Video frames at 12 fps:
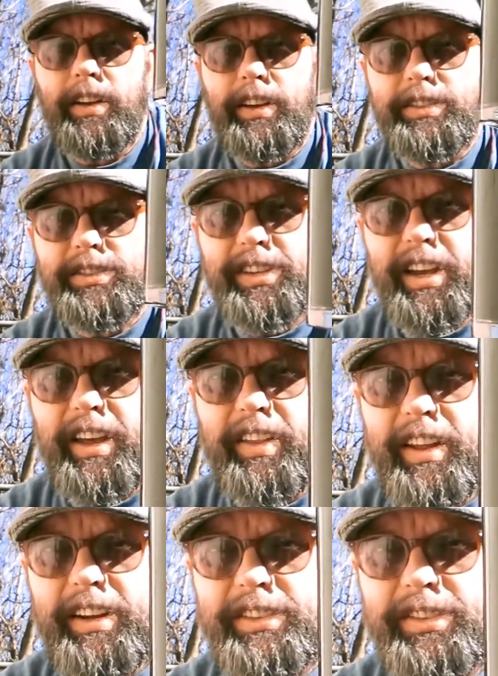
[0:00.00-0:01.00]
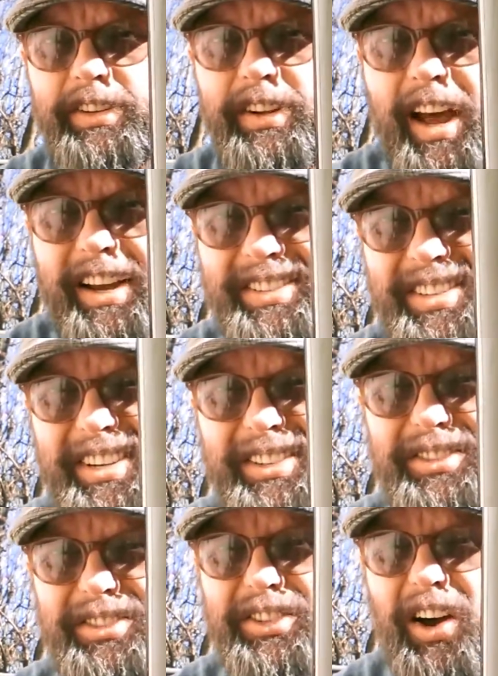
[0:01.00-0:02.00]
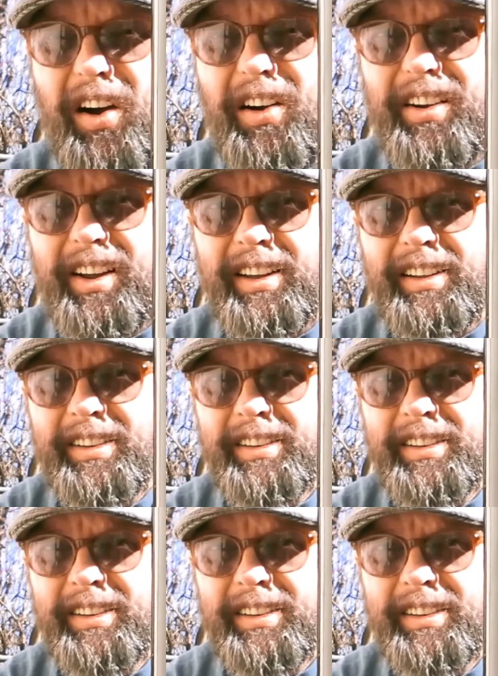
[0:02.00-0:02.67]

You can see that it's nice and dark.